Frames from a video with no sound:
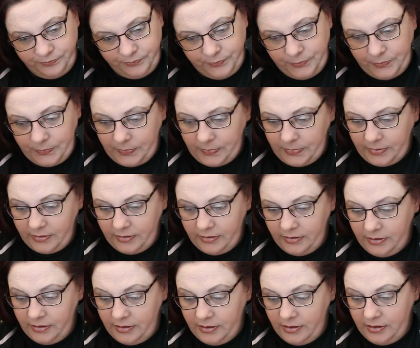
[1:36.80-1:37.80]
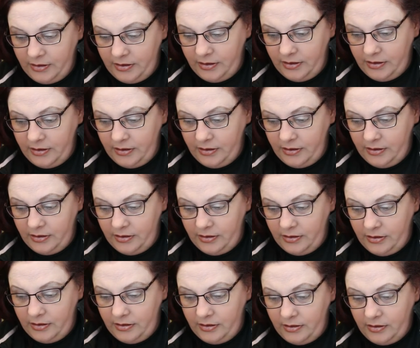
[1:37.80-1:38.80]

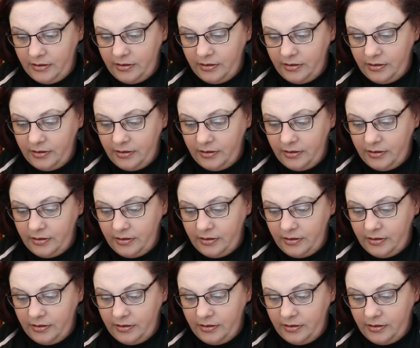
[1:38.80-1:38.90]
(silence)